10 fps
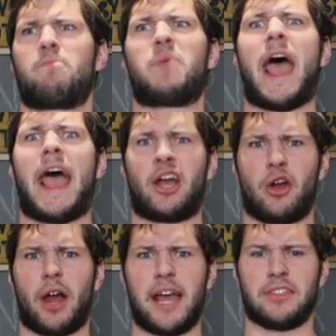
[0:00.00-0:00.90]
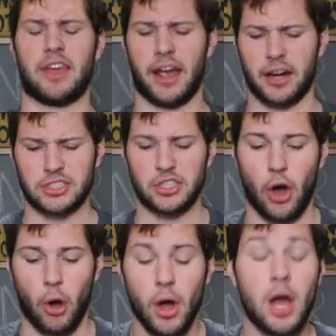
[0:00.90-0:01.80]
Banger right there,
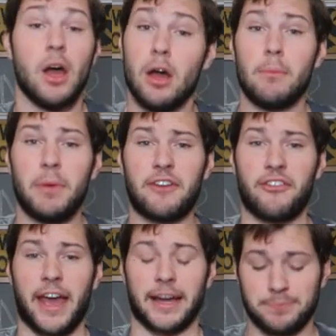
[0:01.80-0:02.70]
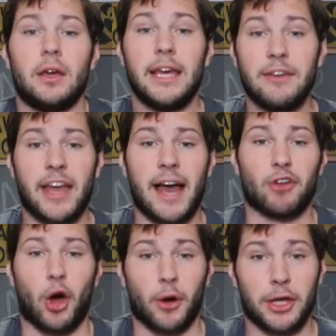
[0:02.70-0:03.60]
so big fan. If you
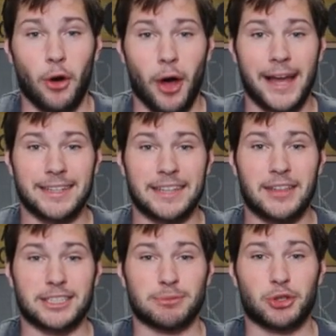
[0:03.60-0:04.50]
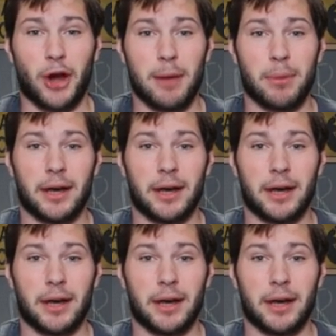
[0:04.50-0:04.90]
haven't already, go ahead and hit that subscribe